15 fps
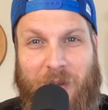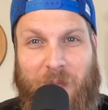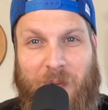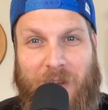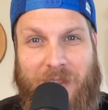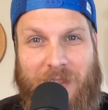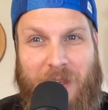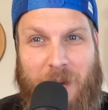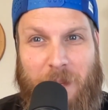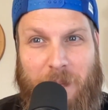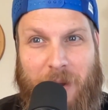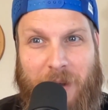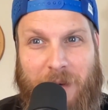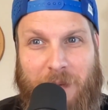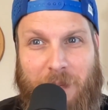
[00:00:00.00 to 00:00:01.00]
with
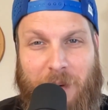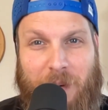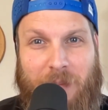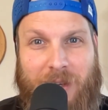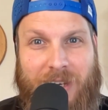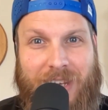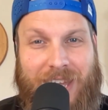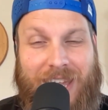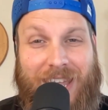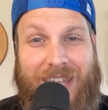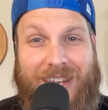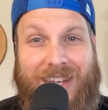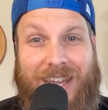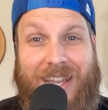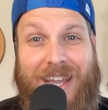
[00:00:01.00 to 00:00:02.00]
Bearded Bourbon, and
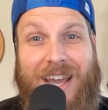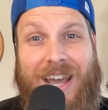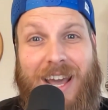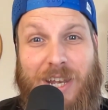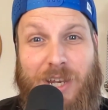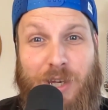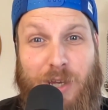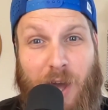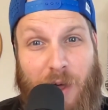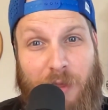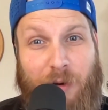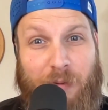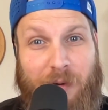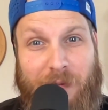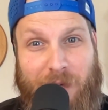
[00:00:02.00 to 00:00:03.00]
I got another
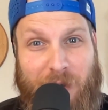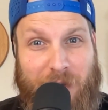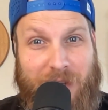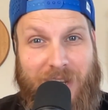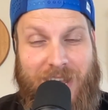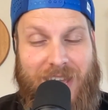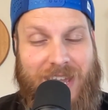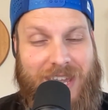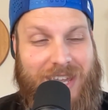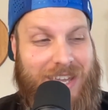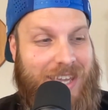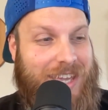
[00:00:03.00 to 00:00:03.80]
review today.